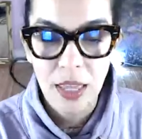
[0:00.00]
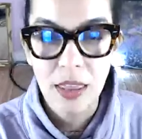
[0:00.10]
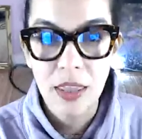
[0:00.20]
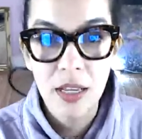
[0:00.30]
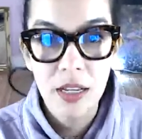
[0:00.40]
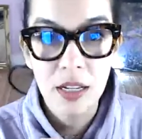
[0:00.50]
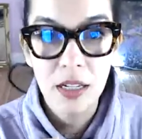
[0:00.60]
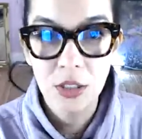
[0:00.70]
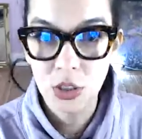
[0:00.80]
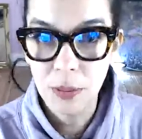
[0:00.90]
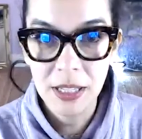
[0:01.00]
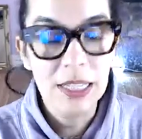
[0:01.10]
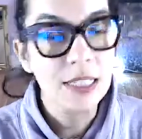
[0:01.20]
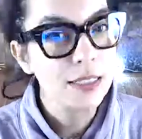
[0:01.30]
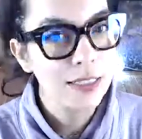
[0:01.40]
The strumming
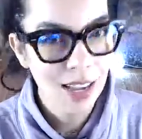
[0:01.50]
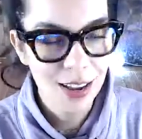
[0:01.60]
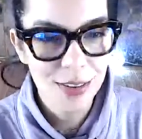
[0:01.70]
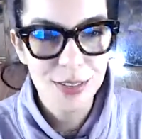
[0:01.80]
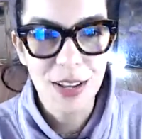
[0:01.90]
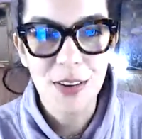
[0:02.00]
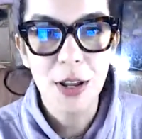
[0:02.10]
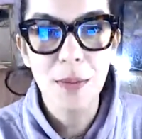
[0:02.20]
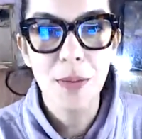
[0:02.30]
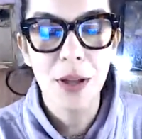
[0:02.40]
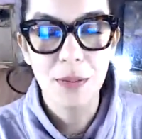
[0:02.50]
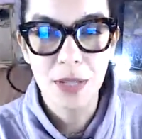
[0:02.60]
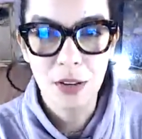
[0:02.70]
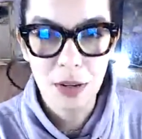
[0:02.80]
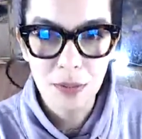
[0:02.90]
down, down, up, up,
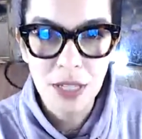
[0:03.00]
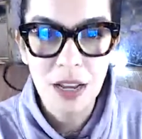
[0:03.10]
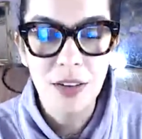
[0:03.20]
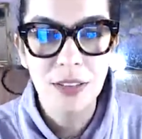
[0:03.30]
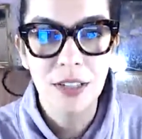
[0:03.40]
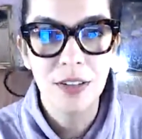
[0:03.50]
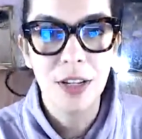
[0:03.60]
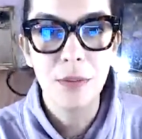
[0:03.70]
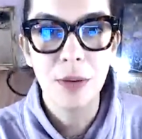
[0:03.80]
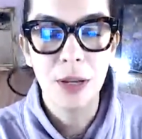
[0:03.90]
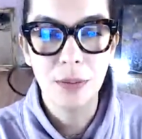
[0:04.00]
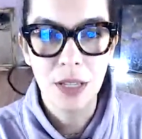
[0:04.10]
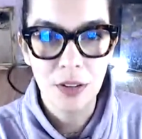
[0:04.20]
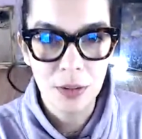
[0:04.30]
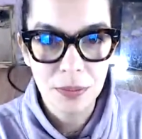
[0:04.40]
down, up, down, down, up, up,
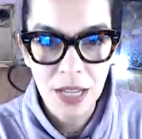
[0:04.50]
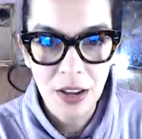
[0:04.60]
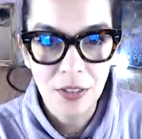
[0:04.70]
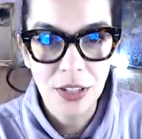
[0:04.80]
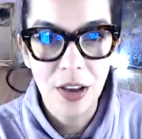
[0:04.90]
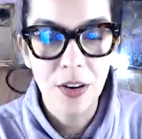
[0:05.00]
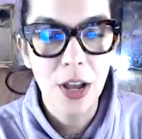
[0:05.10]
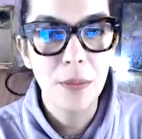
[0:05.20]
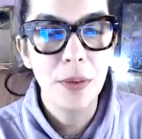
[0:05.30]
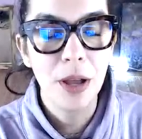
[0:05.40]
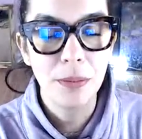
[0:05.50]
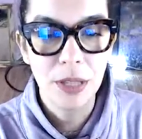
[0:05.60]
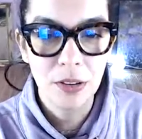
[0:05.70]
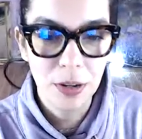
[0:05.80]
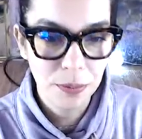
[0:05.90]
down, up, down, down, up, up,
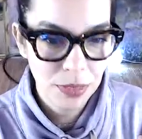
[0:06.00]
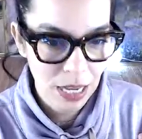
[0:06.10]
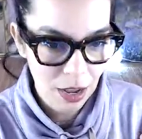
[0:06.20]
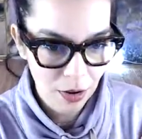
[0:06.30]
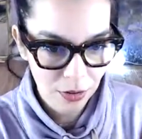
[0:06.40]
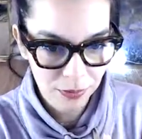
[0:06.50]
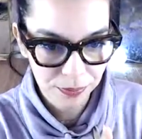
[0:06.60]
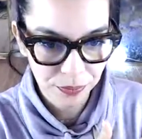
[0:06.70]
down, up, down.